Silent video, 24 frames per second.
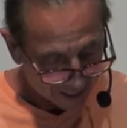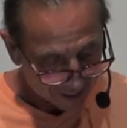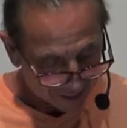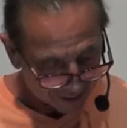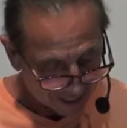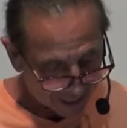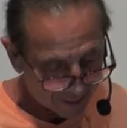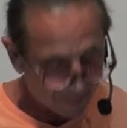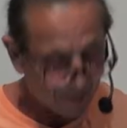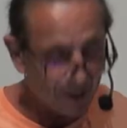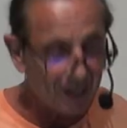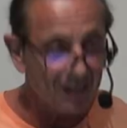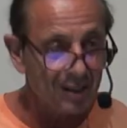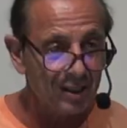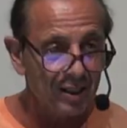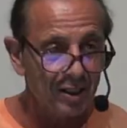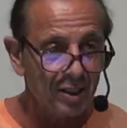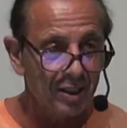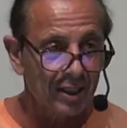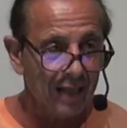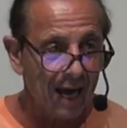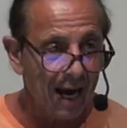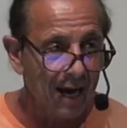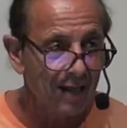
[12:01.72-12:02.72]
That means
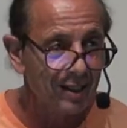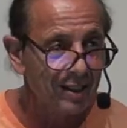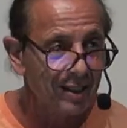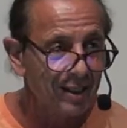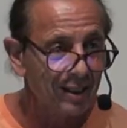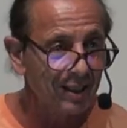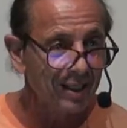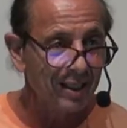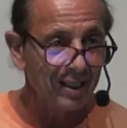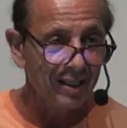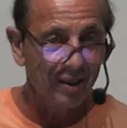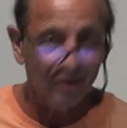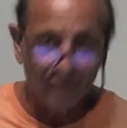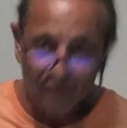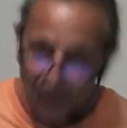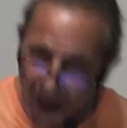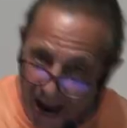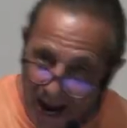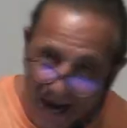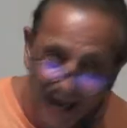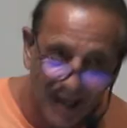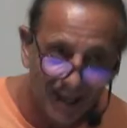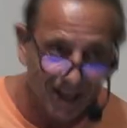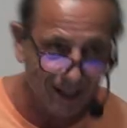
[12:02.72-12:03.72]
it's constantly
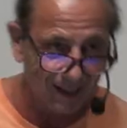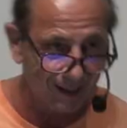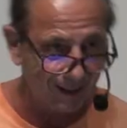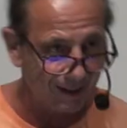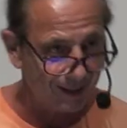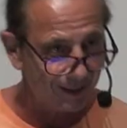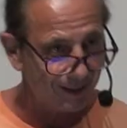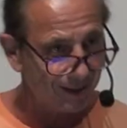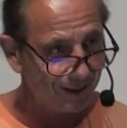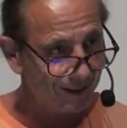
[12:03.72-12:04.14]
divided.